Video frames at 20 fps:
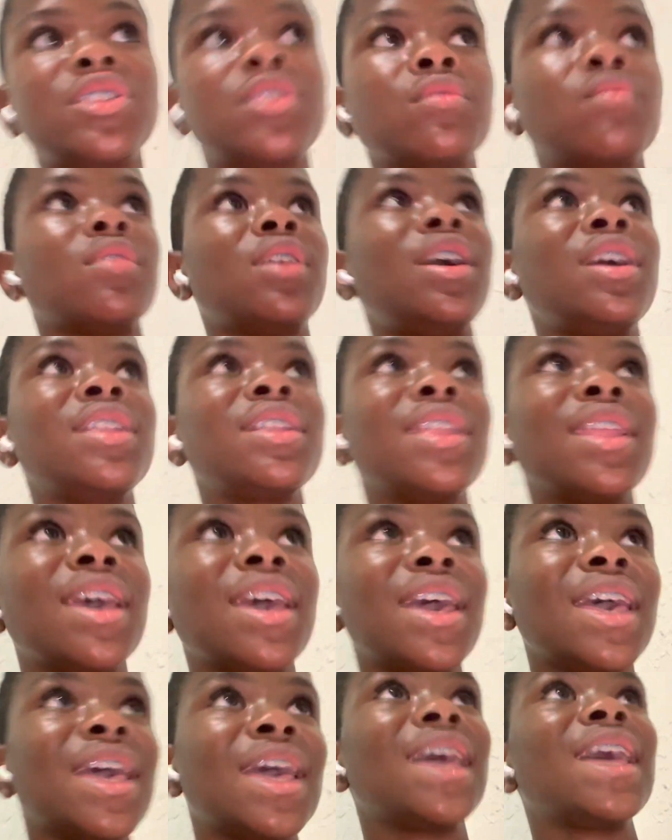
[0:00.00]
a run.
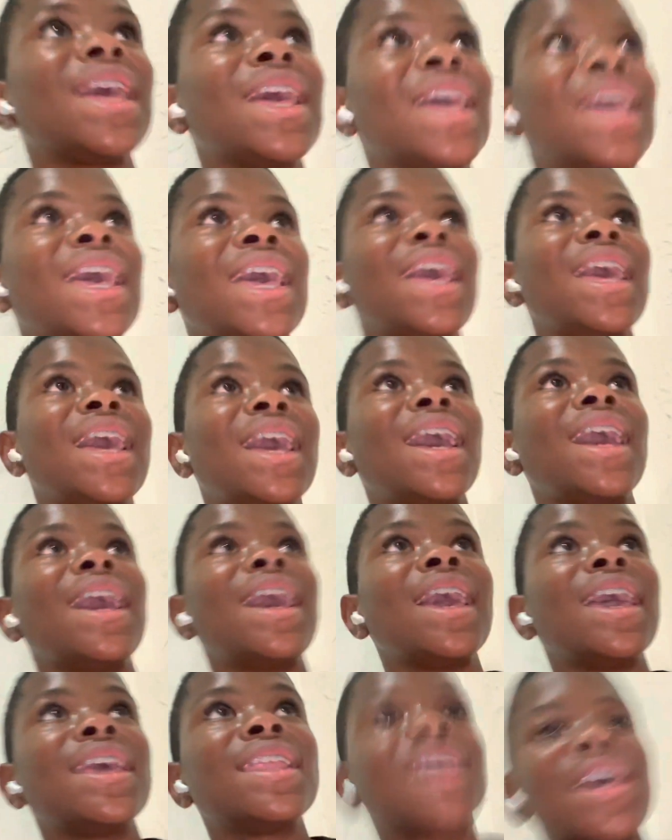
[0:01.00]

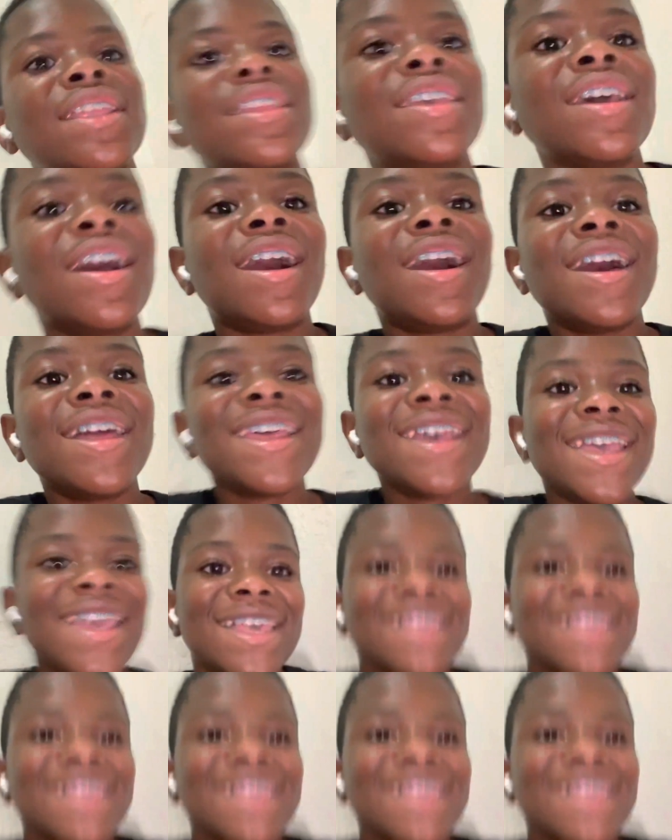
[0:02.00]
And I got a